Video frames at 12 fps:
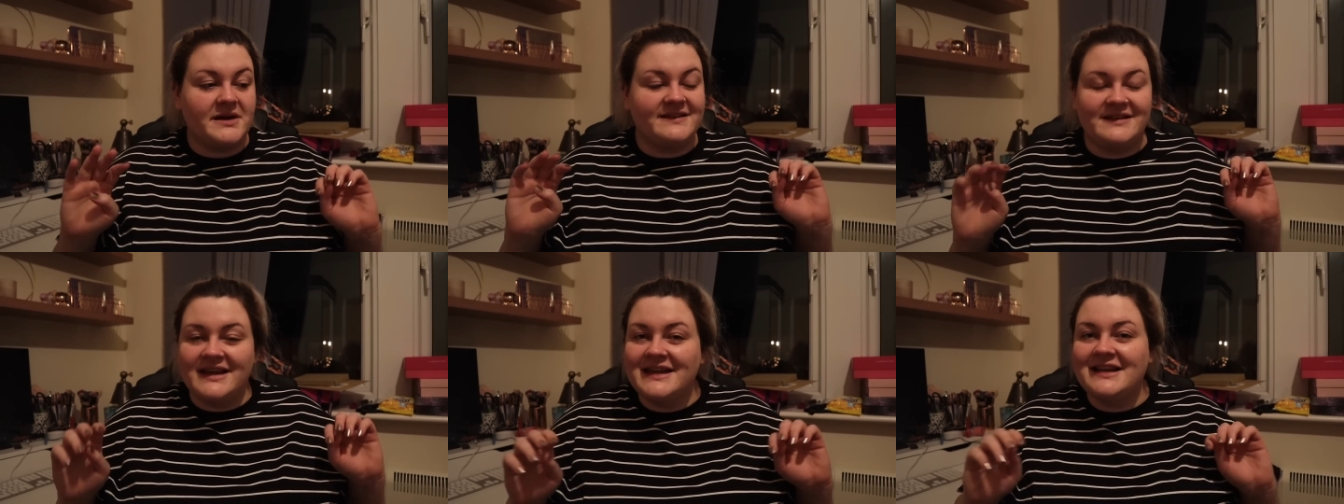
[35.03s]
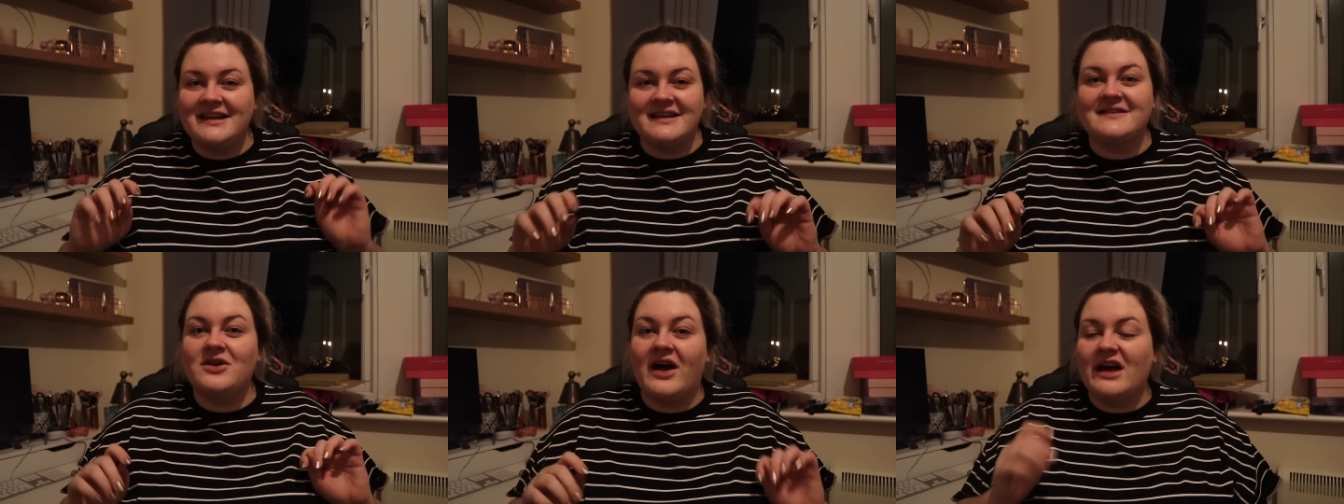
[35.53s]
My skin
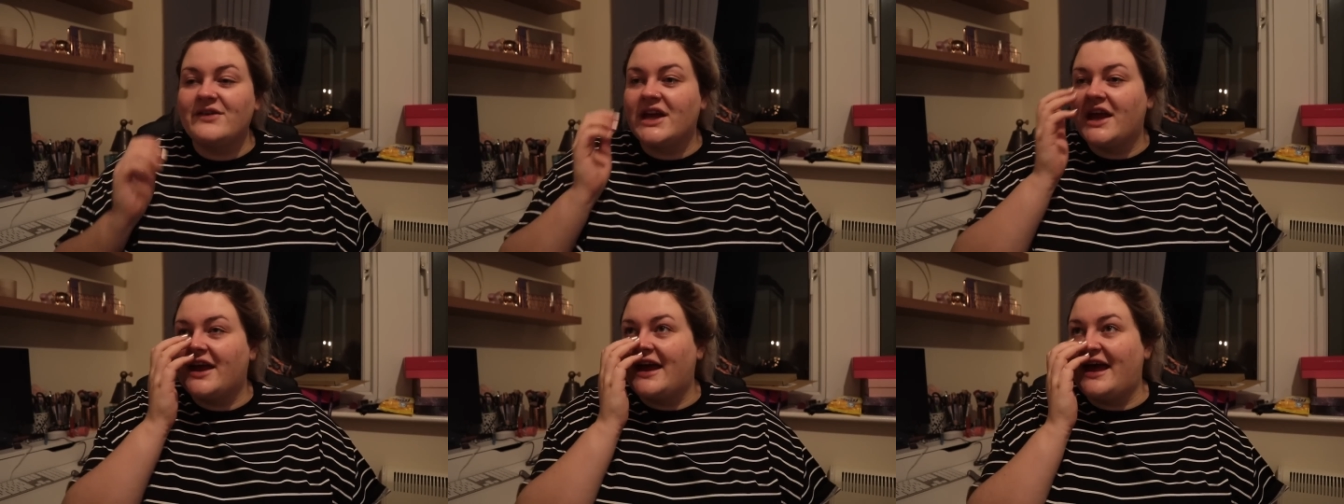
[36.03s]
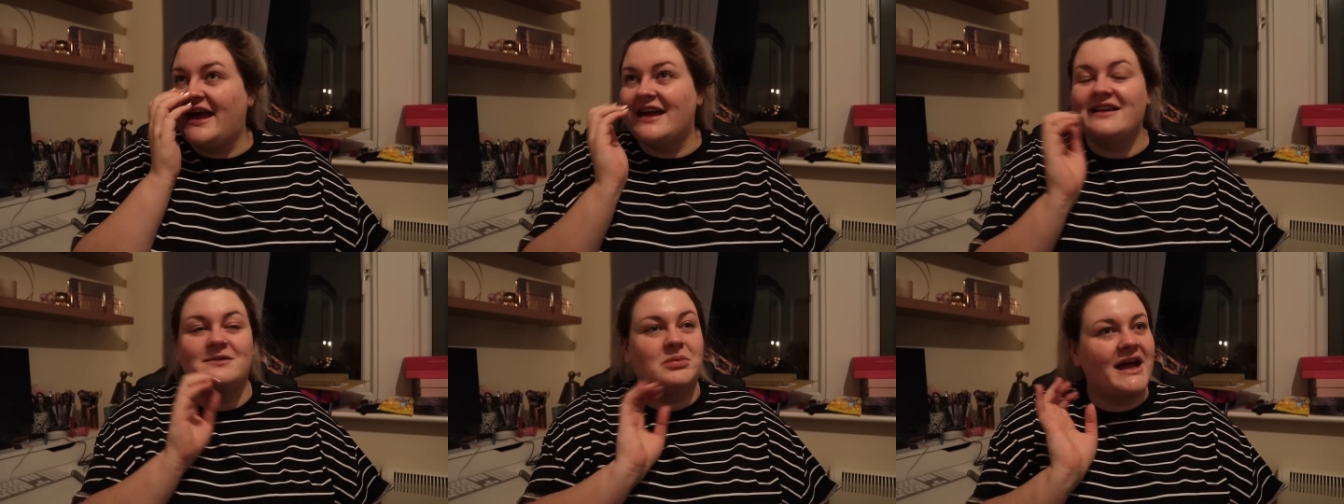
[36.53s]
is not having it, it
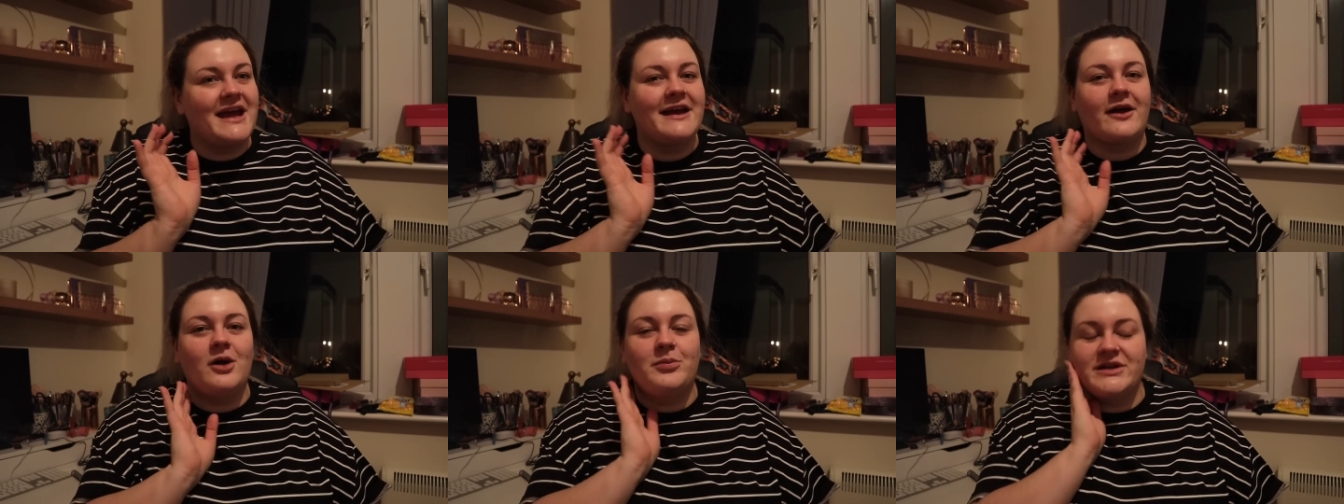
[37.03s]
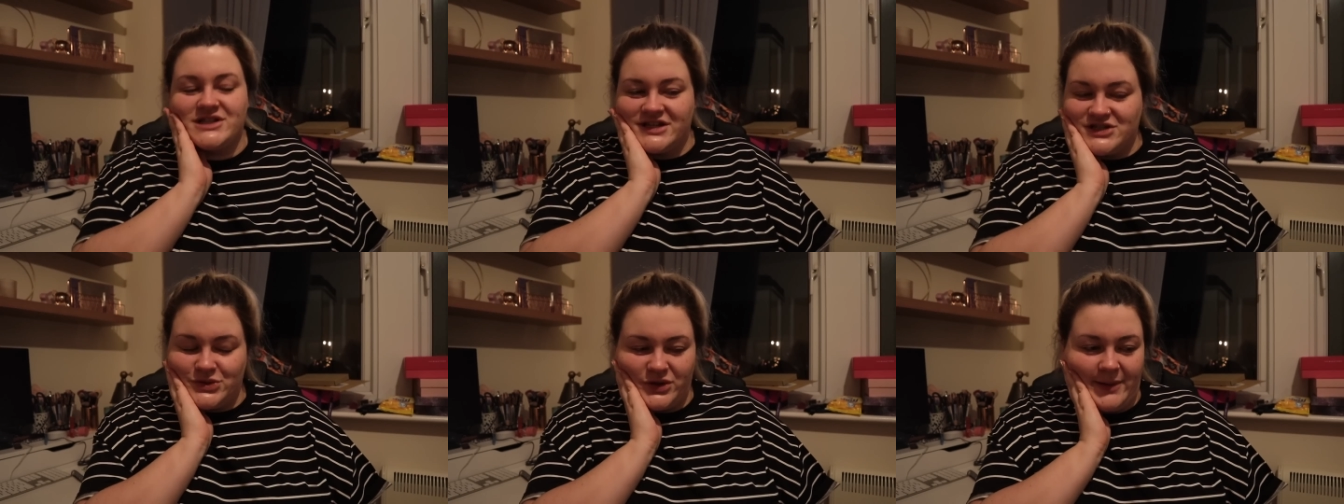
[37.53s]
is playing up, which I
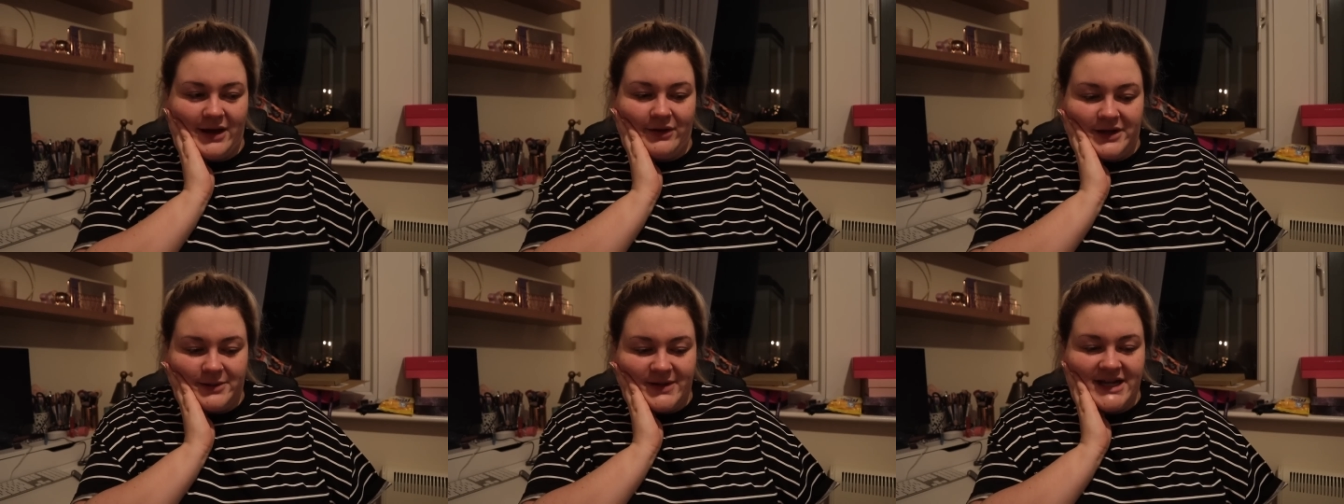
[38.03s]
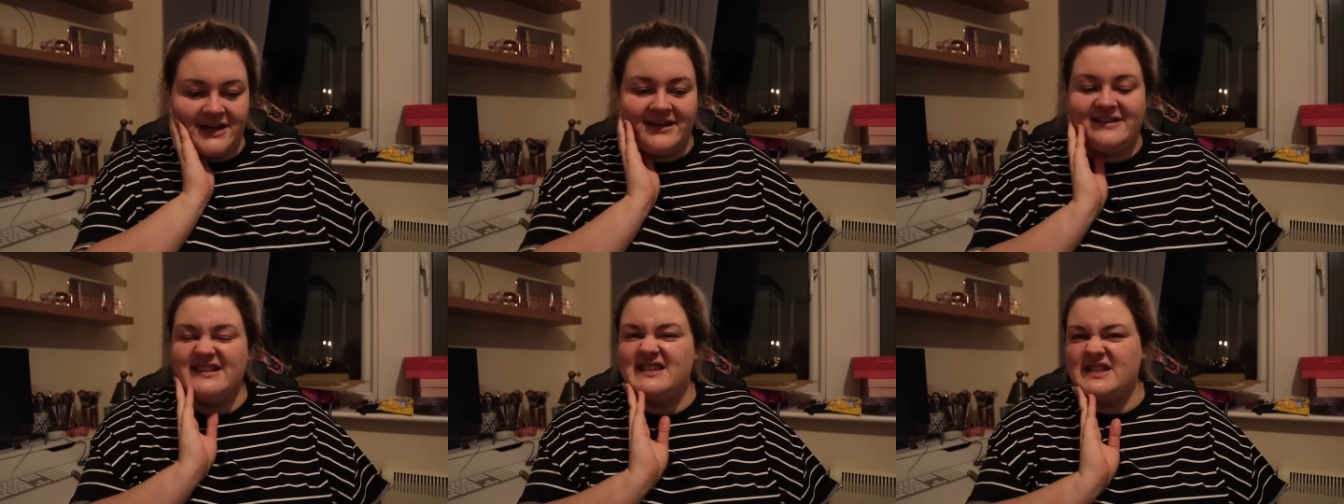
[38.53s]
can talk about in a minute
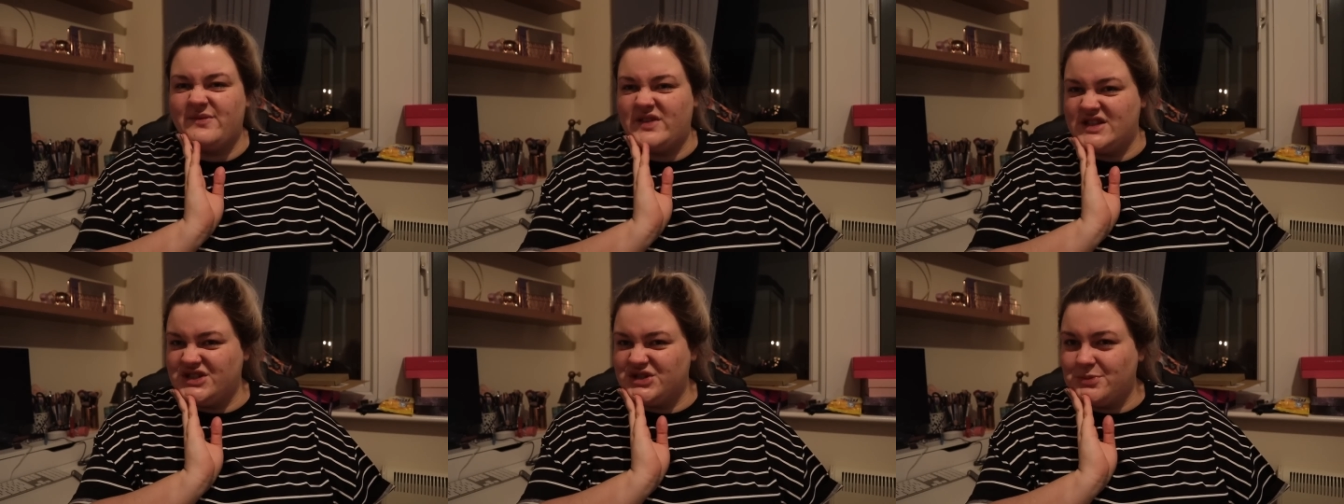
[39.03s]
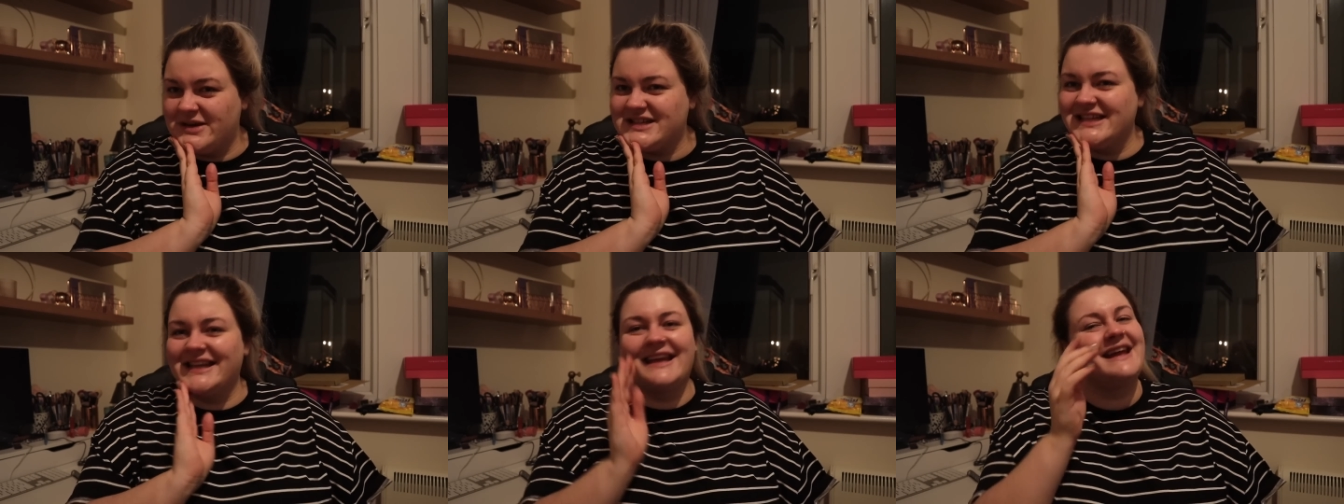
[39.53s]
because I did something stupid.